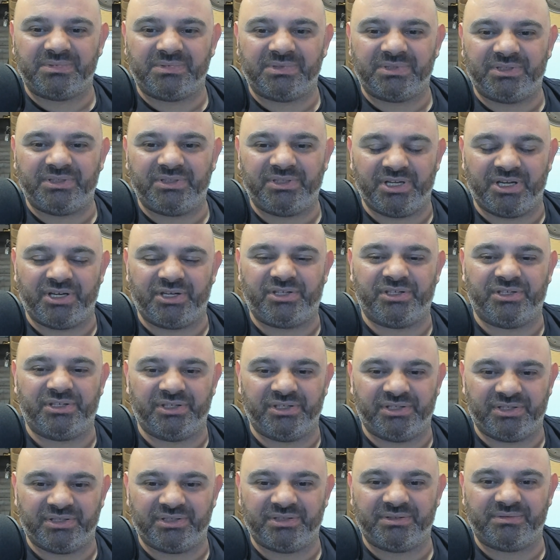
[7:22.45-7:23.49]
Yeah, she
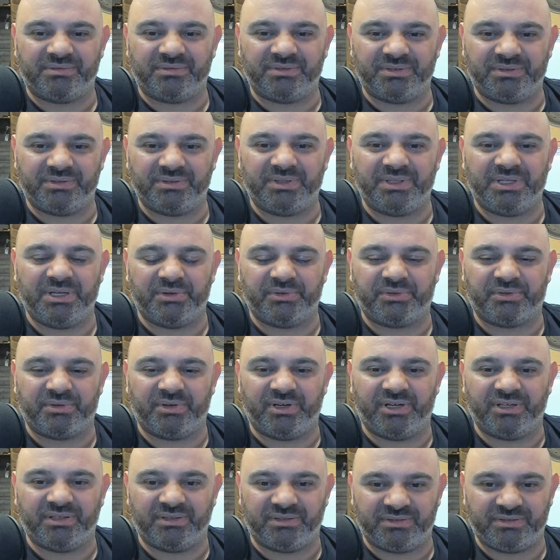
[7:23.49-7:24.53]
did. It was
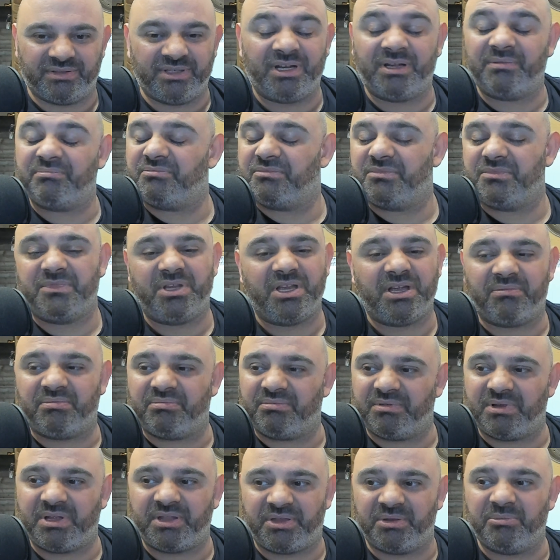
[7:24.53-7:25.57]
great. Yeah,
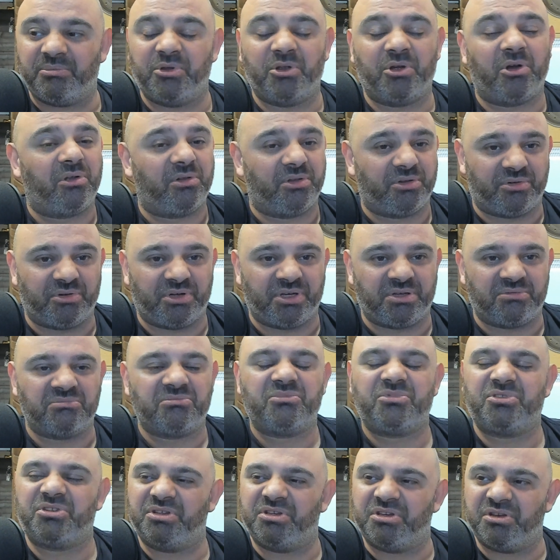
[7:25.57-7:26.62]
I think we all agree.
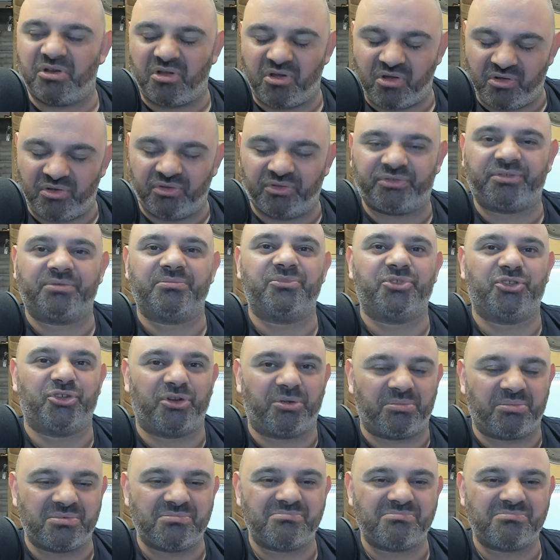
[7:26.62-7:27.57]
She did an awesome job.